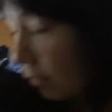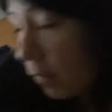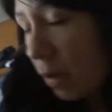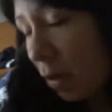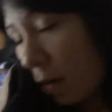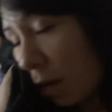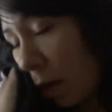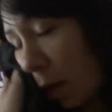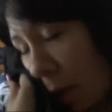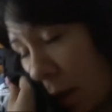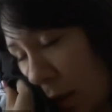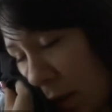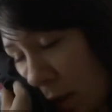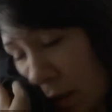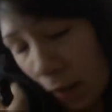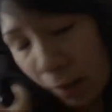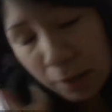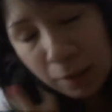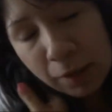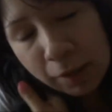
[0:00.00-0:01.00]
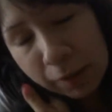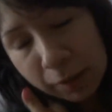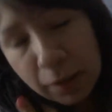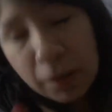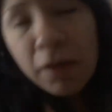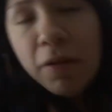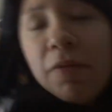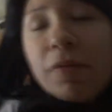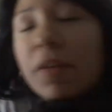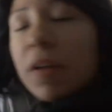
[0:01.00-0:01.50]
I
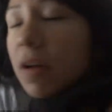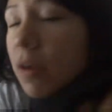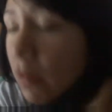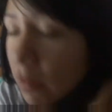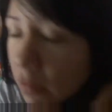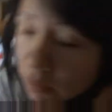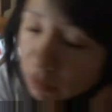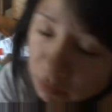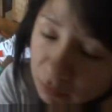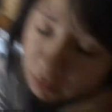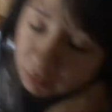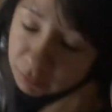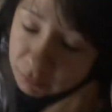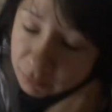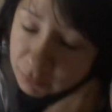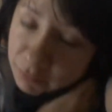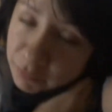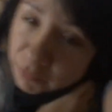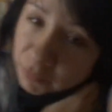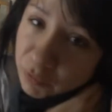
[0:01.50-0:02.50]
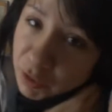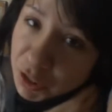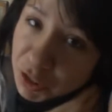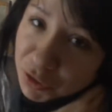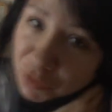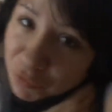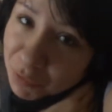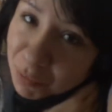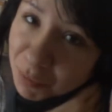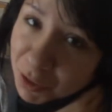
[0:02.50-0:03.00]
love like
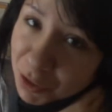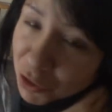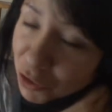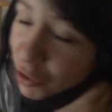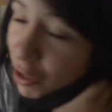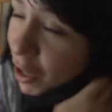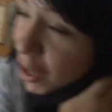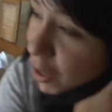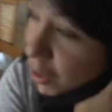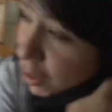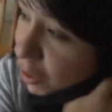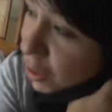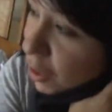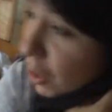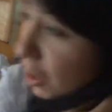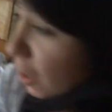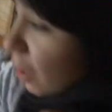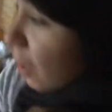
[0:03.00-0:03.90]
fresh from the dryer